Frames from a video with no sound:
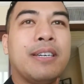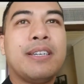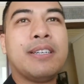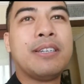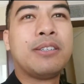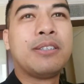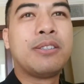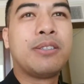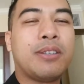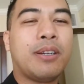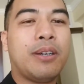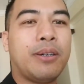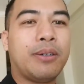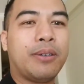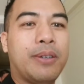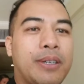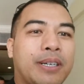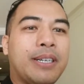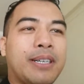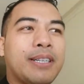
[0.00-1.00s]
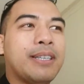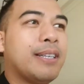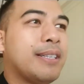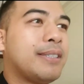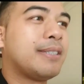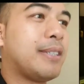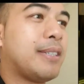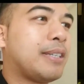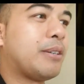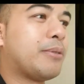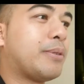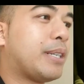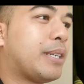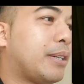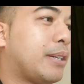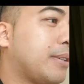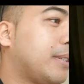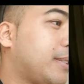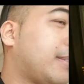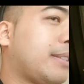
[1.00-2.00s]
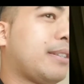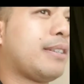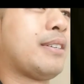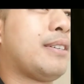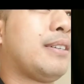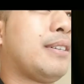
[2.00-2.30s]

So, let's see, what else?